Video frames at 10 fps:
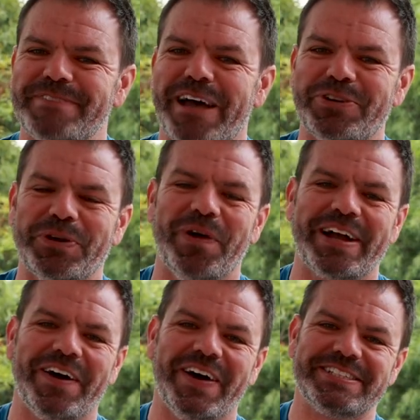Have a good one,
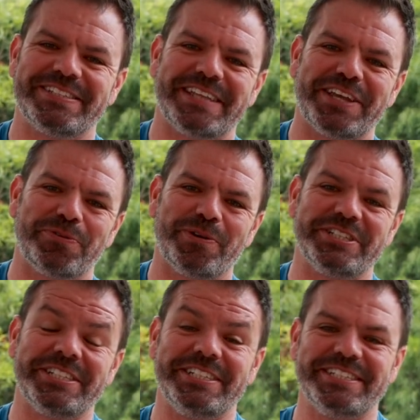guys. Thanks for
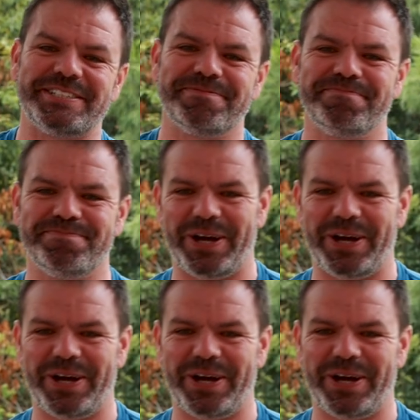watching. Cheers.